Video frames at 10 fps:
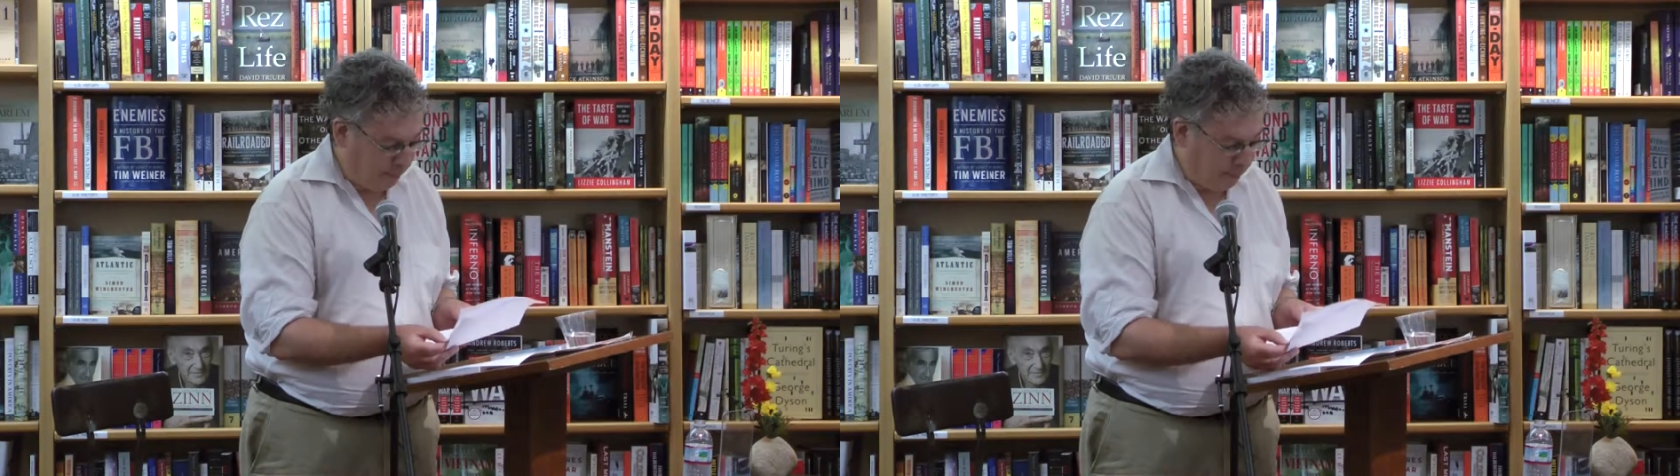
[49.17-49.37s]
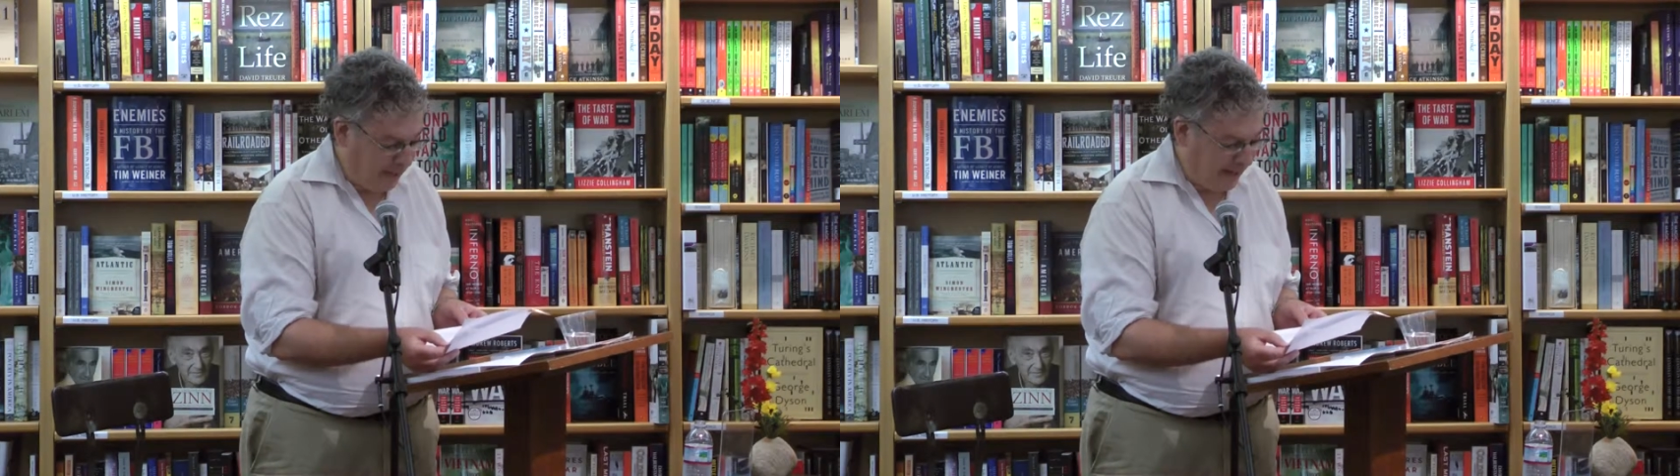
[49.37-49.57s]

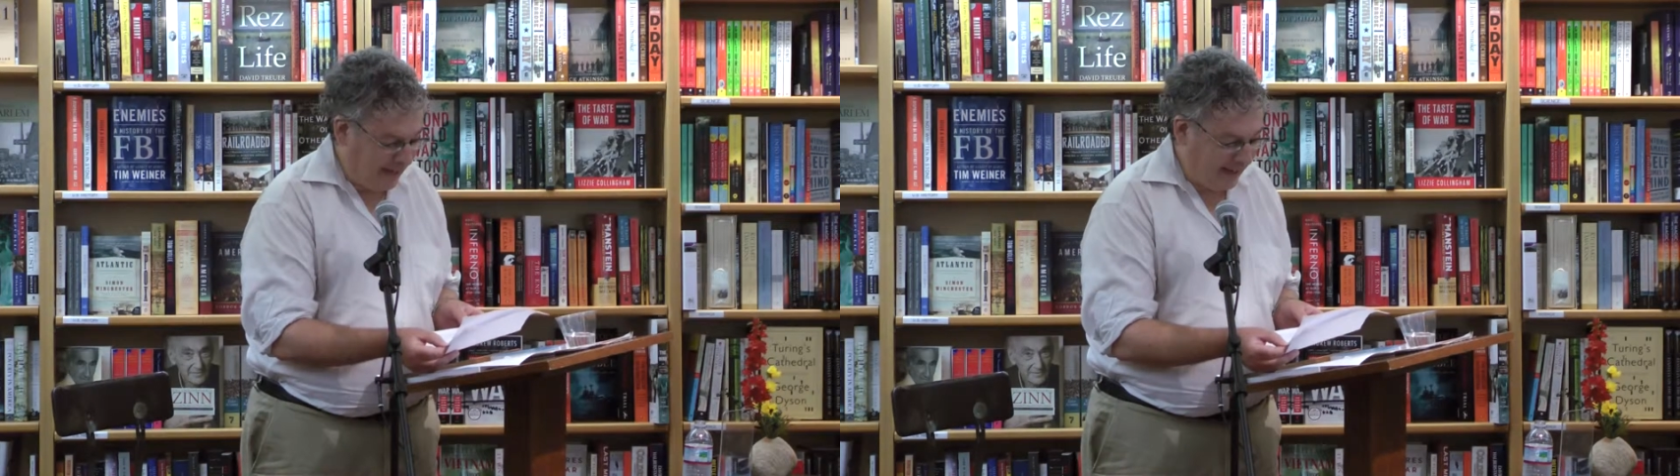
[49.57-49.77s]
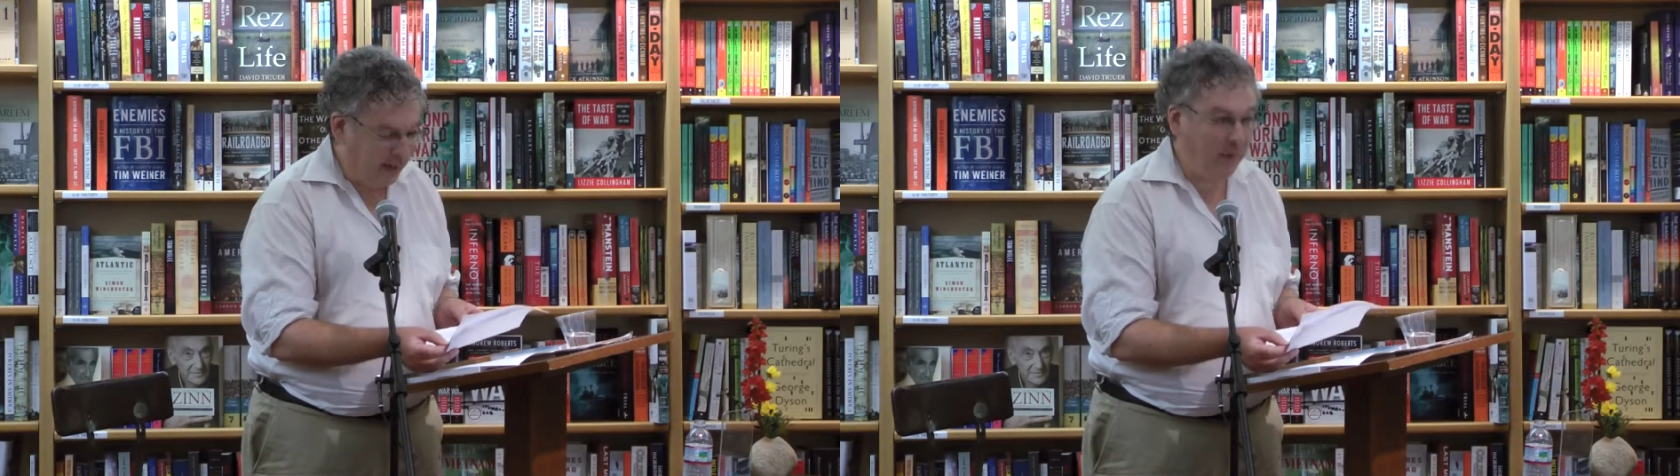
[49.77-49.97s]
but I
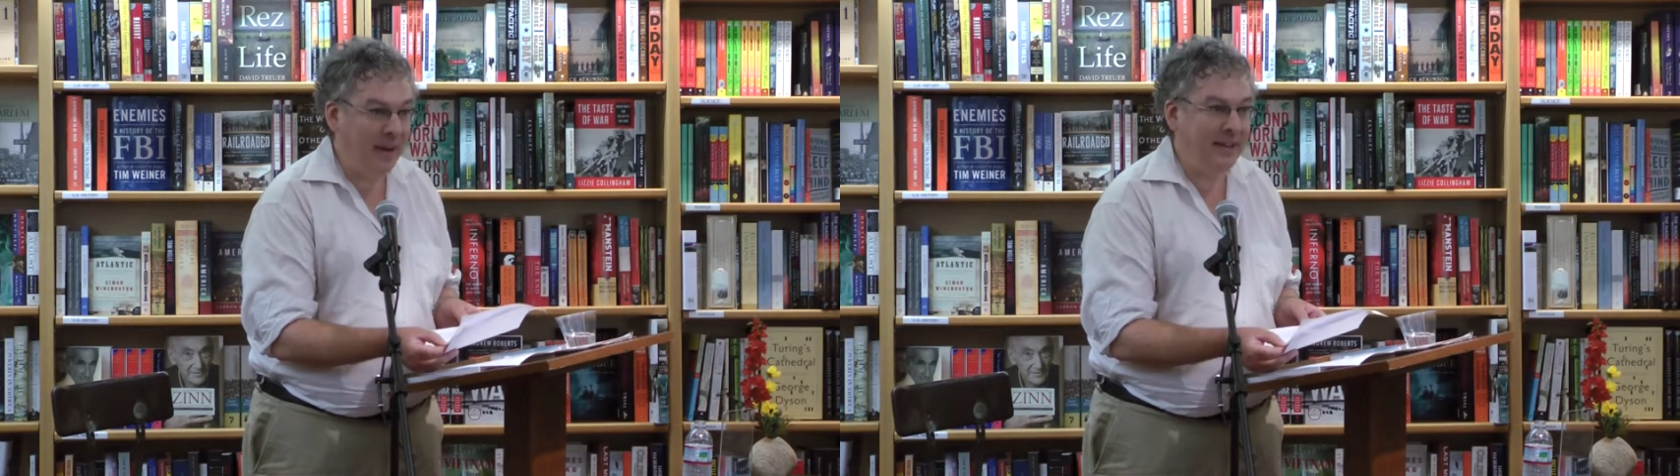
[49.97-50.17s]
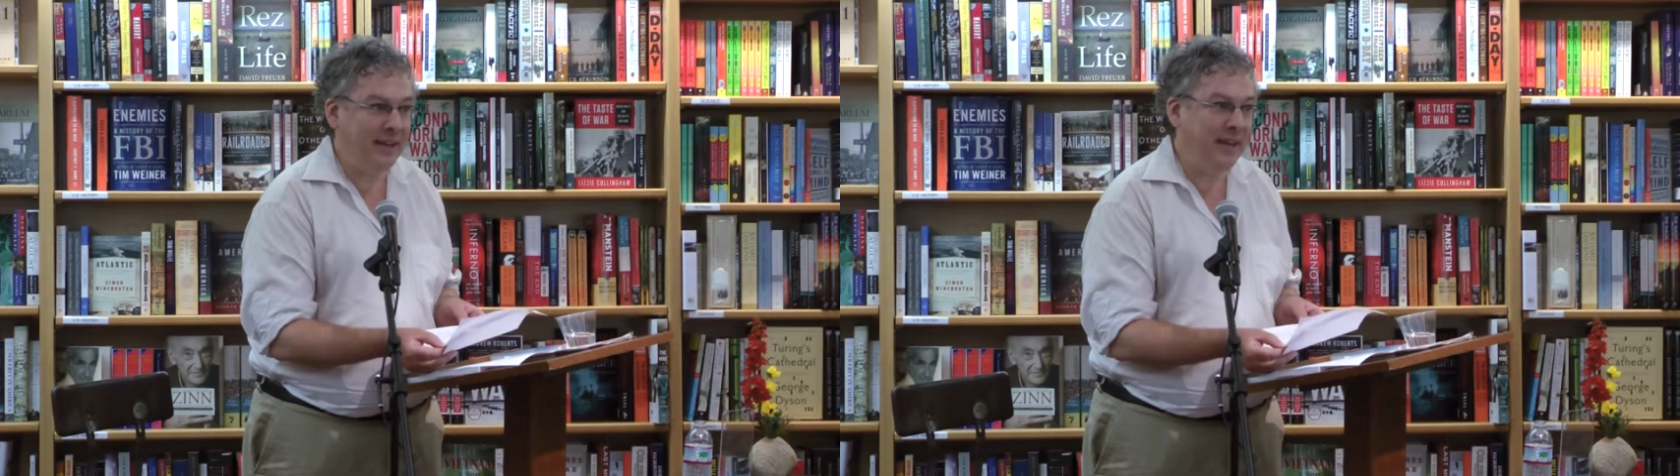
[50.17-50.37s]
had no
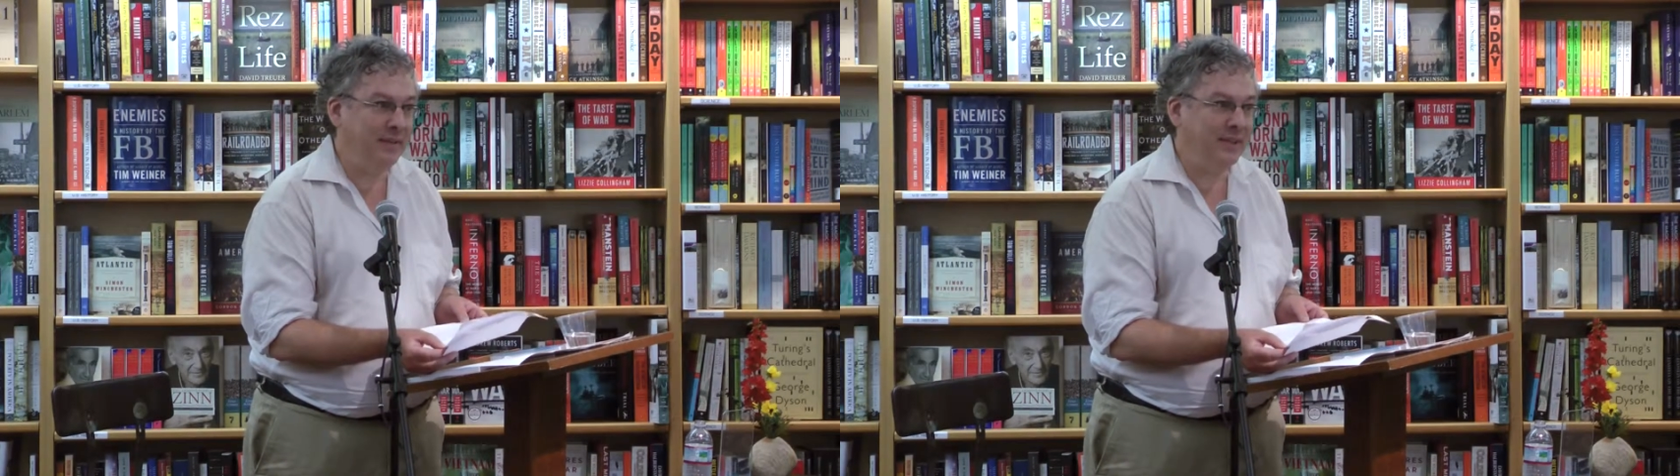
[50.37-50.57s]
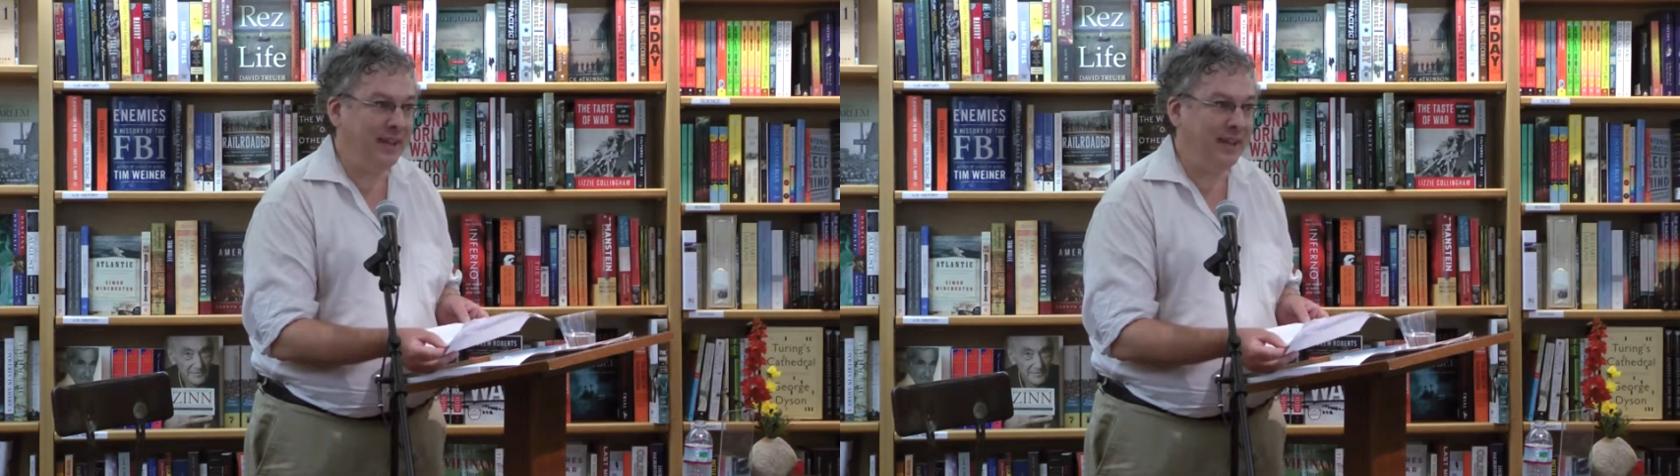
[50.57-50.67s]
idea it was